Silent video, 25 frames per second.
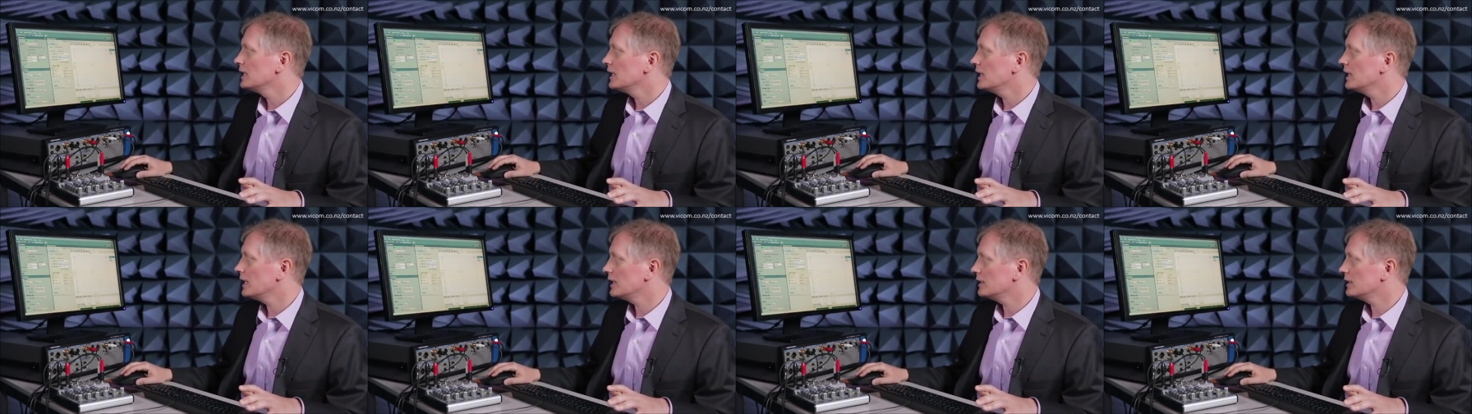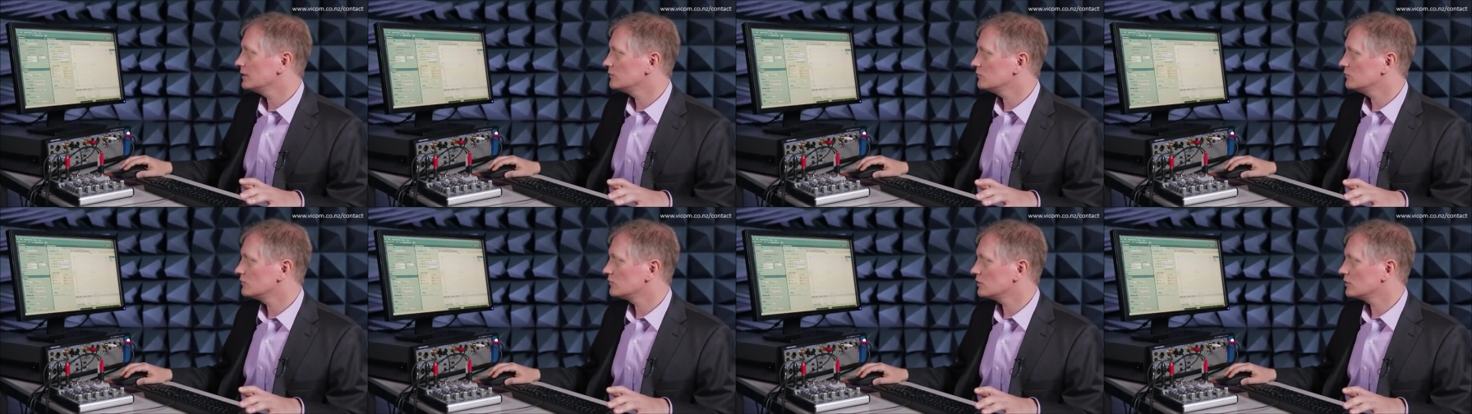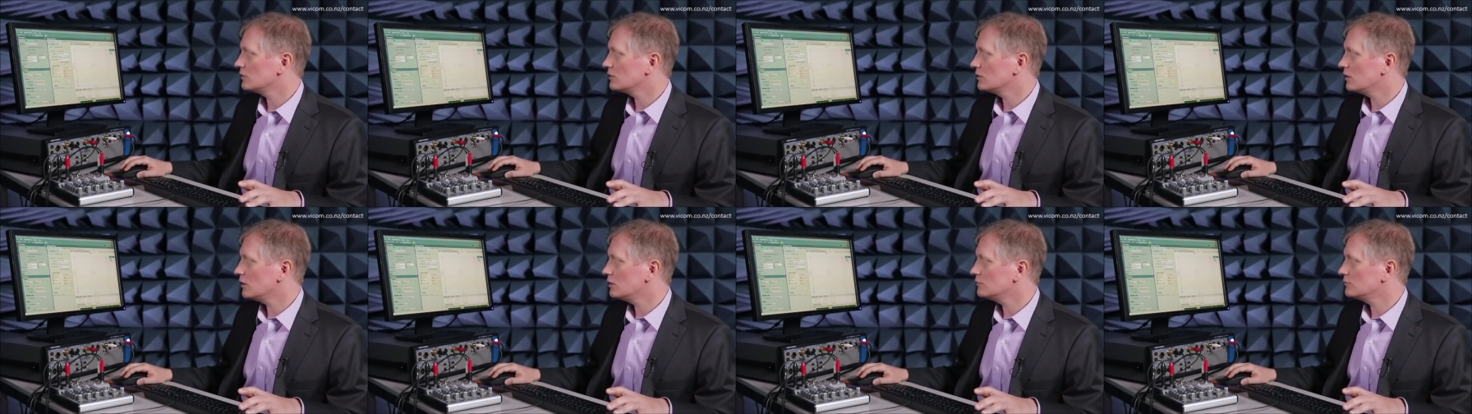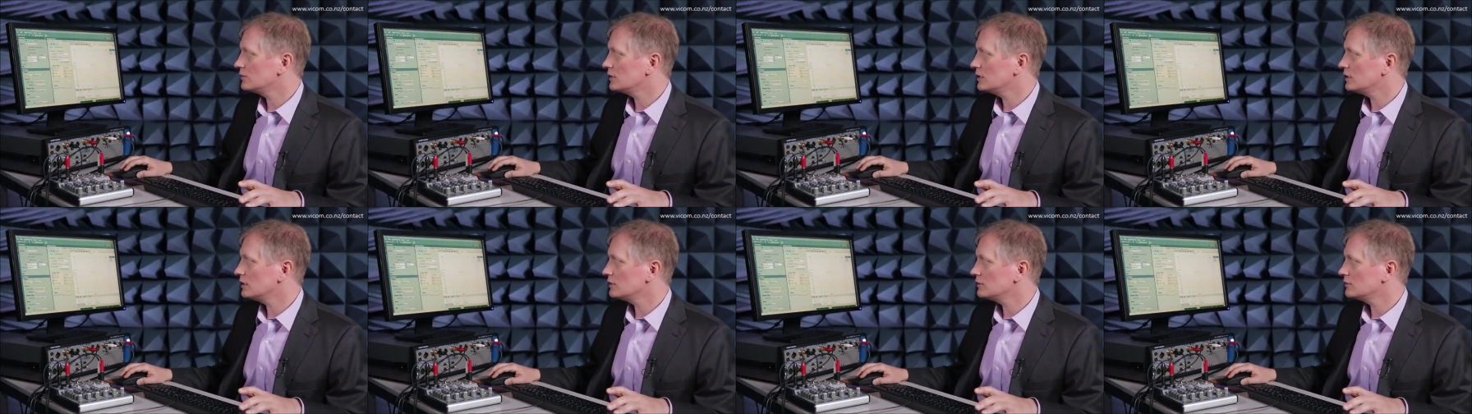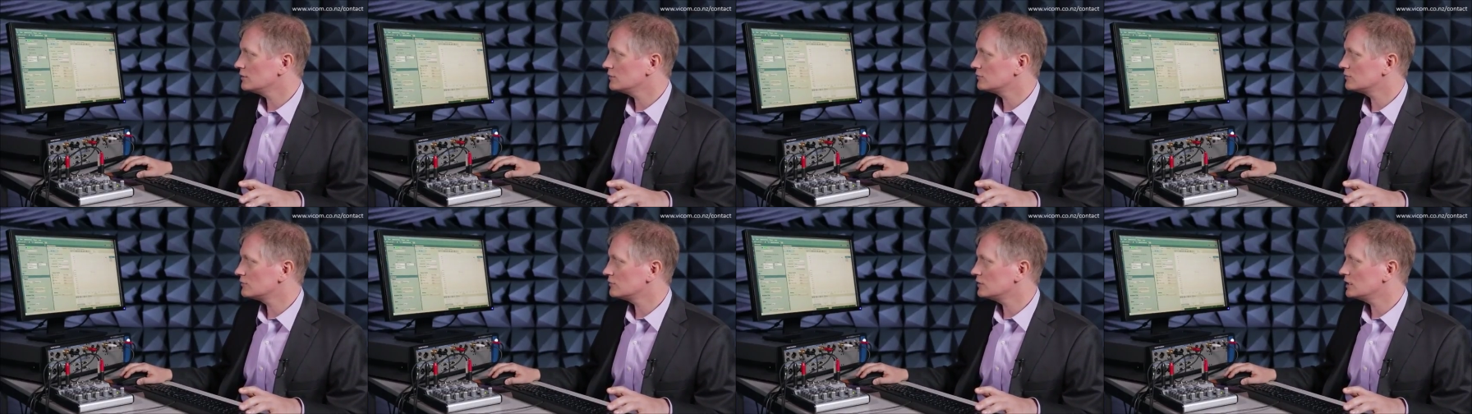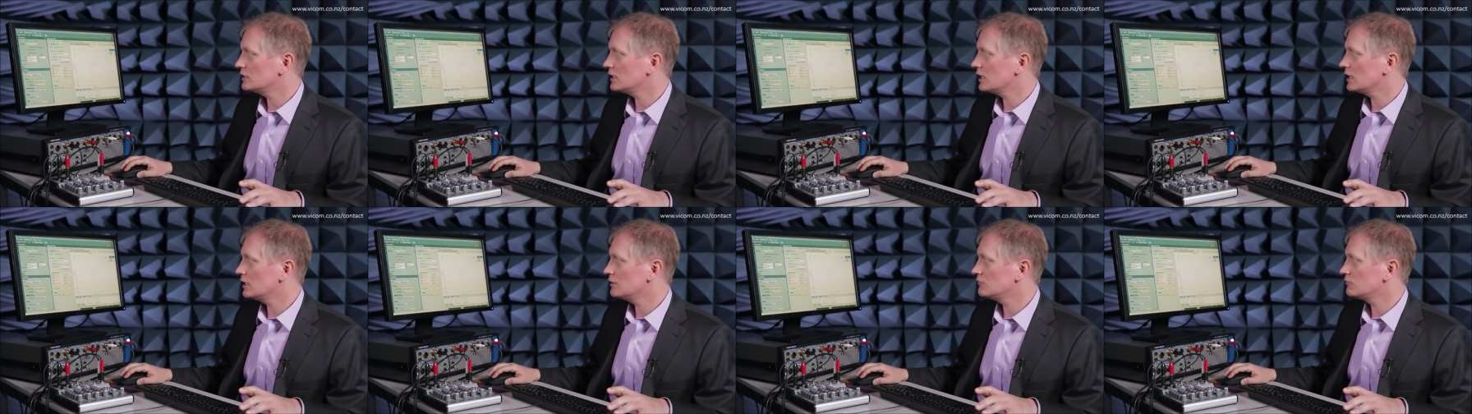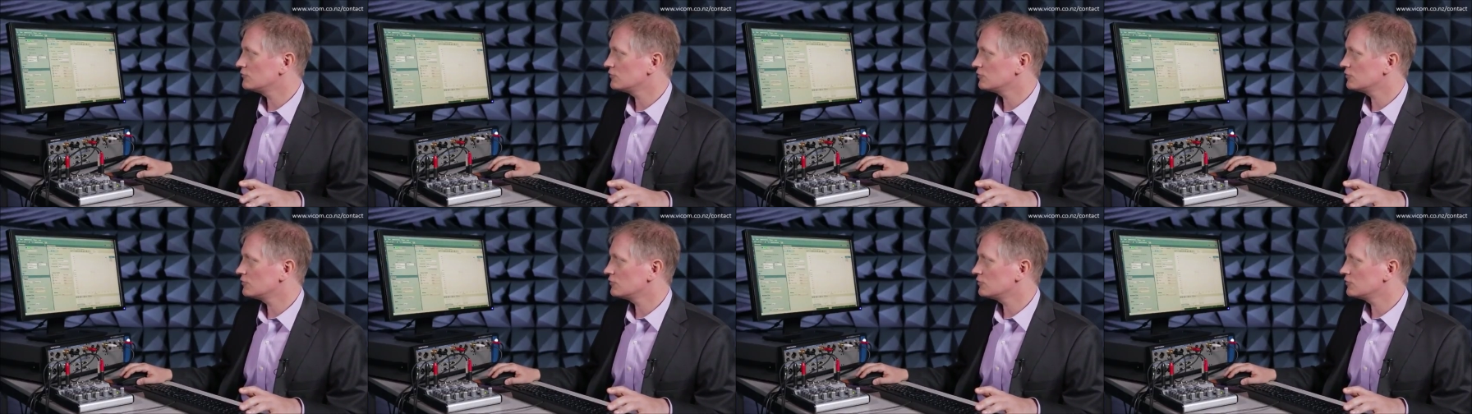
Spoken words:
And over here you see I've